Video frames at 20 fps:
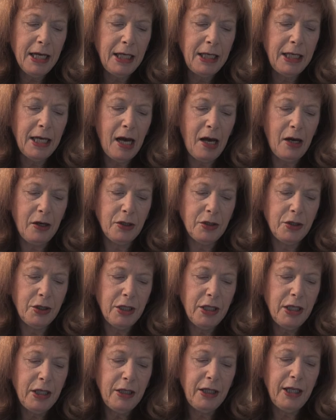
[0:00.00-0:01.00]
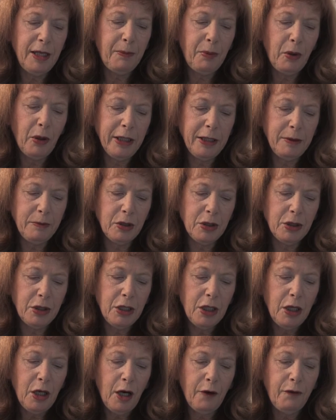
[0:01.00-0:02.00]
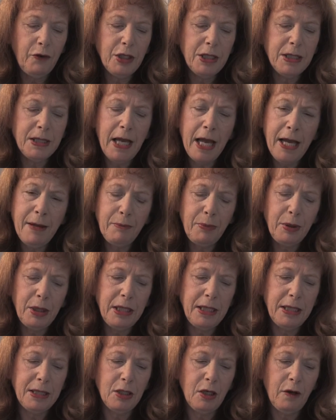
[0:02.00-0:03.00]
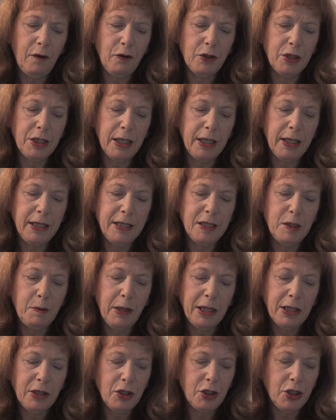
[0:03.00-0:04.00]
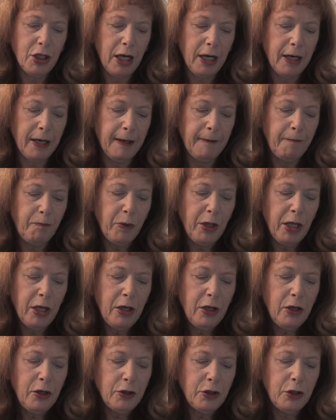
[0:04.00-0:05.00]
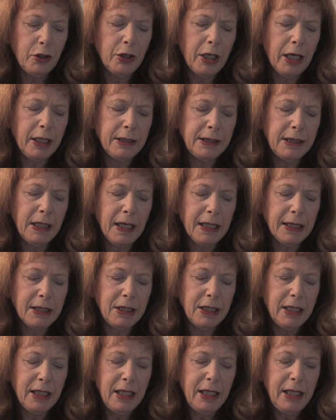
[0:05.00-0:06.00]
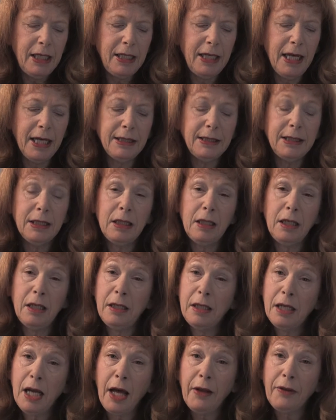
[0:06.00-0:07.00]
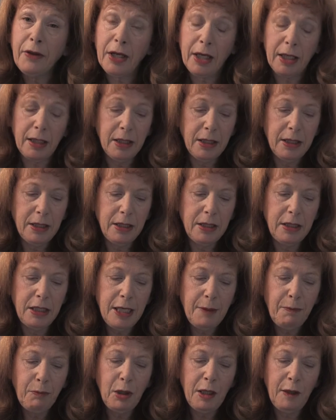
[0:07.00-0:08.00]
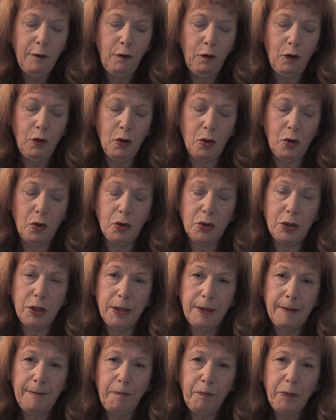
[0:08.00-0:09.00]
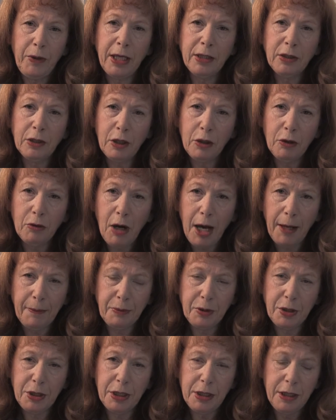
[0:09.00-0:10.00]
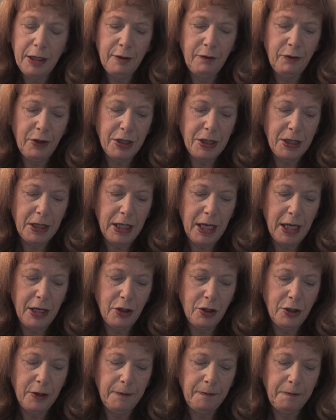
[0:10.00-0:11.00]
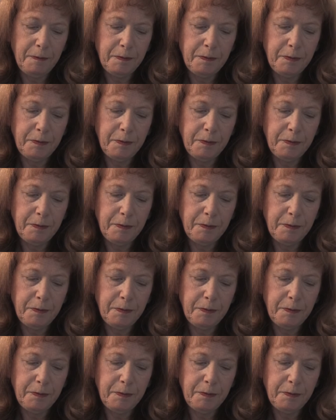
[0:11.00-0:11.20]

allowed the appointment of the same police officer, Inspector Schecher, to conduct yet another deeply flawed and corrupt investigation.